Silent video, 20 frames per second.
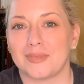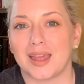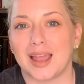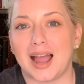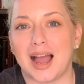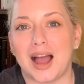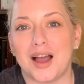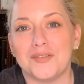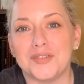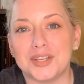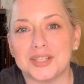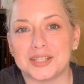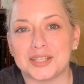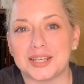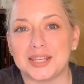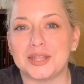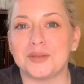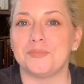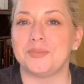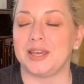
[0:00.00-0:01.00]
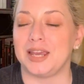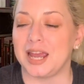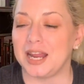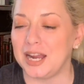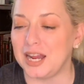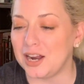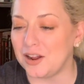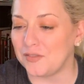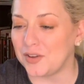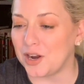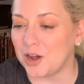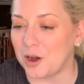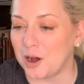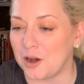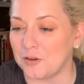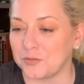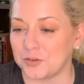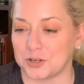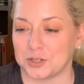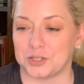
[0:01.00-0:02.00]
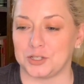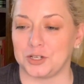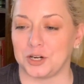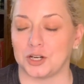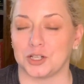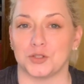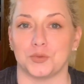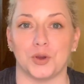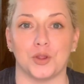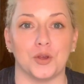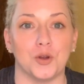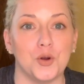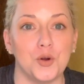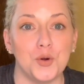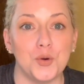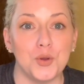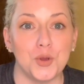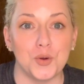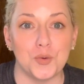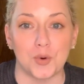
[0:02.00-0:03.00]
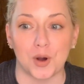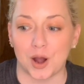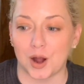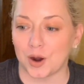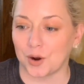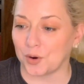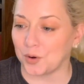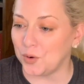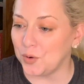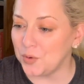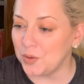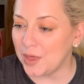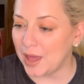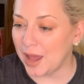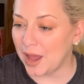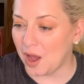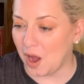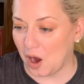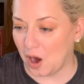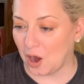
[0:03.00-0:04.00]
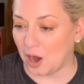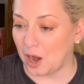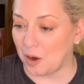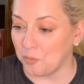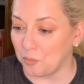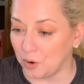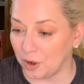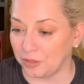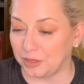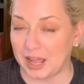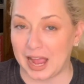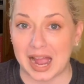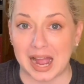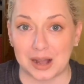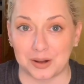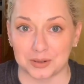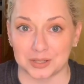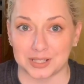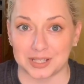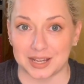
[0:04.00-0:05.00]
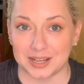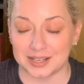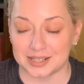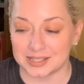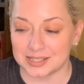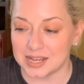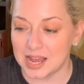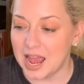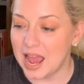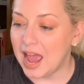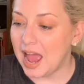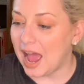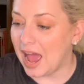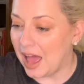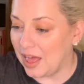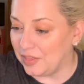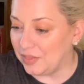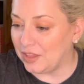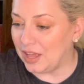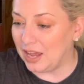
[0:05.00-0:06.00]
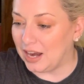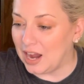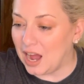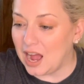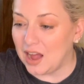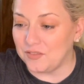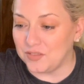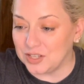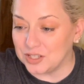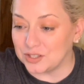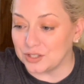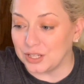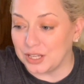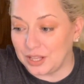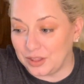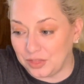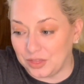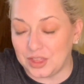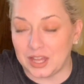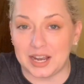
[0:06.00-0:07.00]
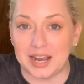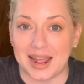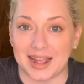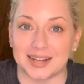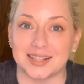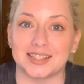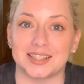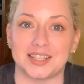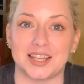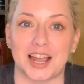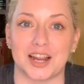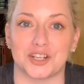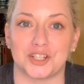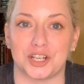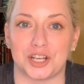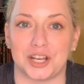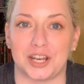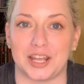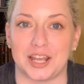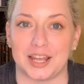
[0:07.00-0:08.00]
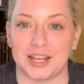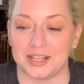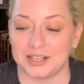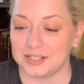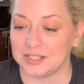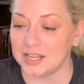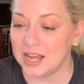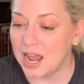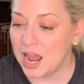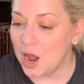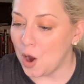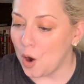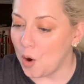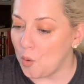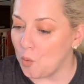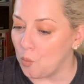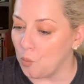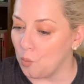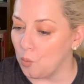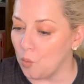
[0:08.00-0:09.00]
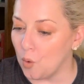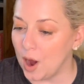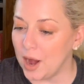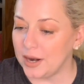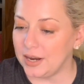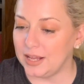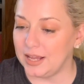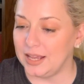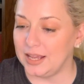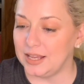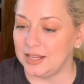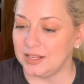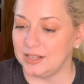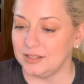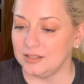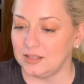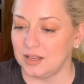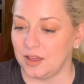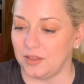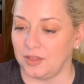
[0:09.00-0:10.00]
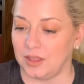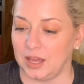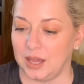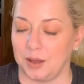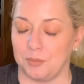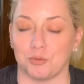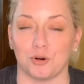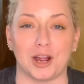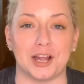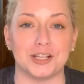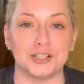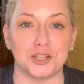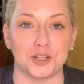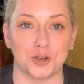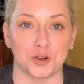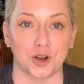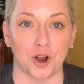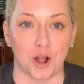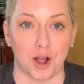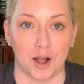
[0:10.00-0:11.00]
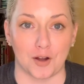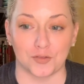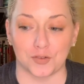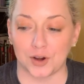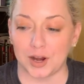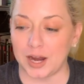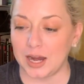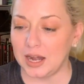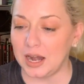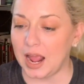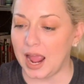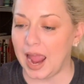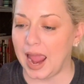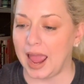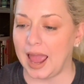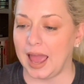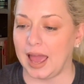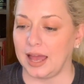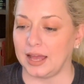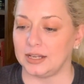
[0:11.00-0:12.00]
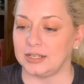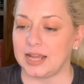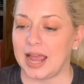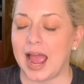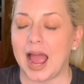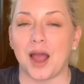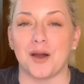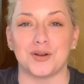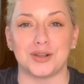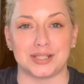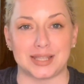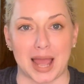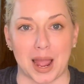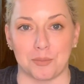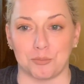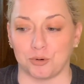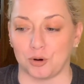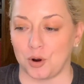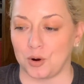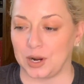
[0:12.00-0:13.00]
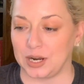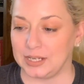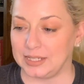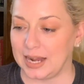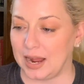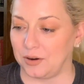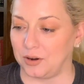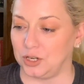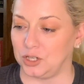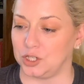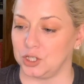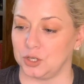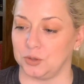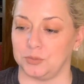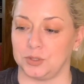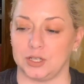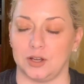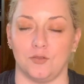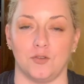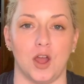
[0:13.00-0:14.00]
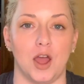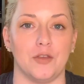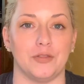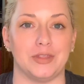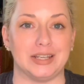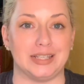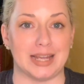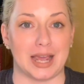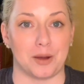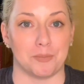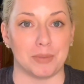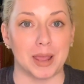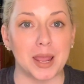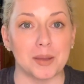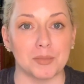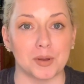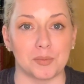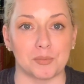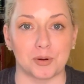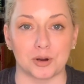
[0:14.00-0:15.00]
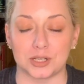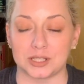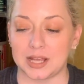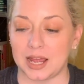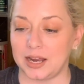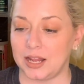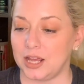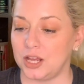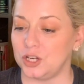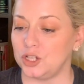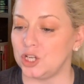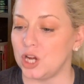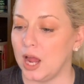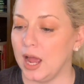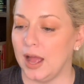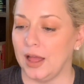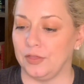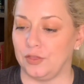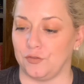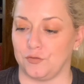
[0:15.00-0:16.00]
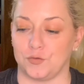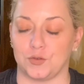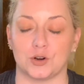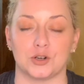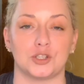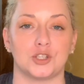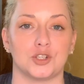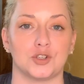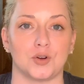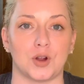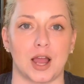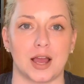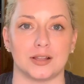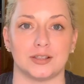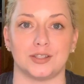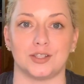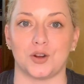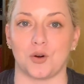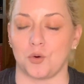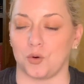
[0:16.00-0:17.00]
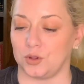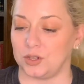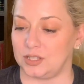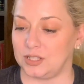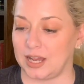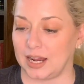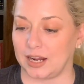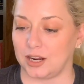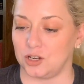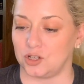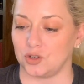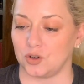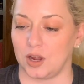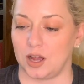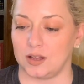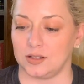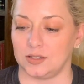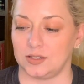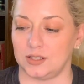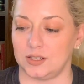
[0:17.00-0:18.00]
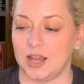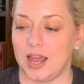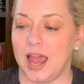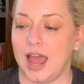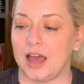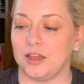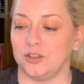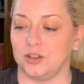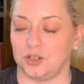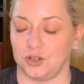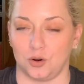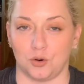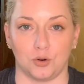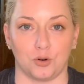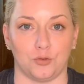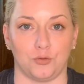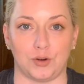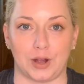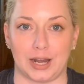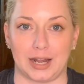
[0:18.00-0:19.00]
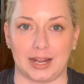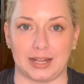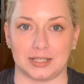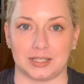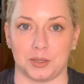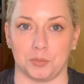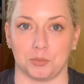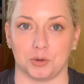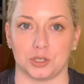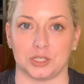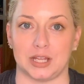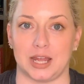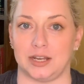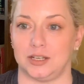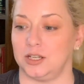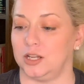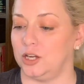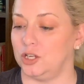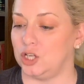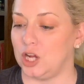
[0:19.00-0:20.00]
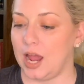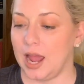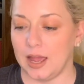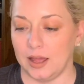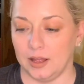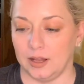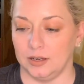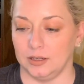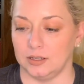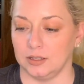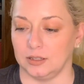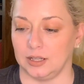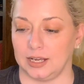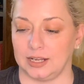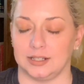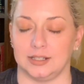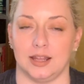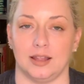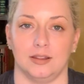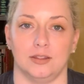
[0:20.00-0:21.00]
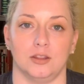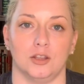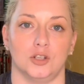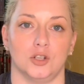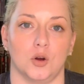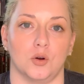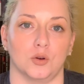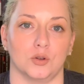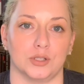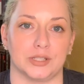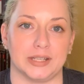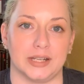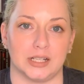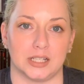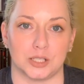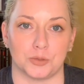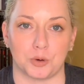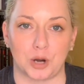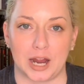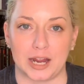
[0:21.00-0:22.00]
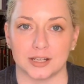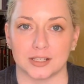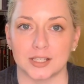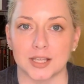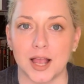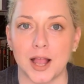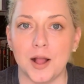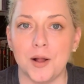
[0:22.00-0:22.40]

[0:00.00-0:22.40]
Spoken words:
Obviously, the beginning of an offer starts with who you are, who they are, and what the house is. And then obviously the next section is what is the price that you're offering and how is that broken down in terms of the down payment percentage, the first trust or the second trust, the total financing percentage, and like I said, the total sales price.